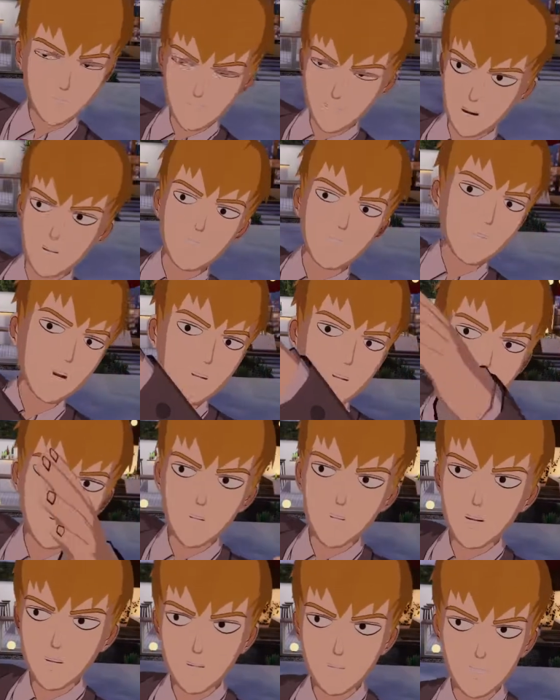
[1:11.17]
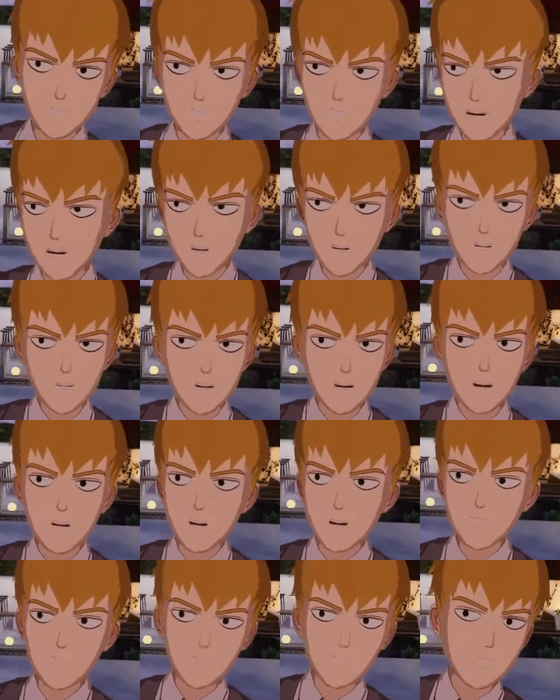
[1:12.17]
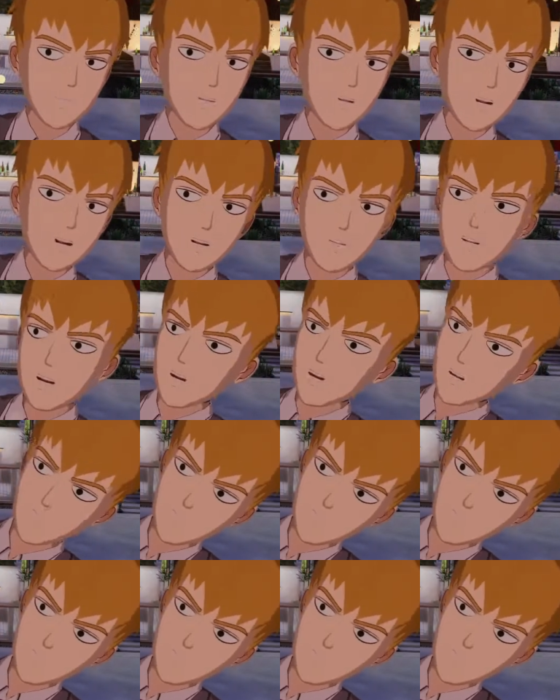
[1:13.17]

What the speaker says: Ultra that's about to take a fat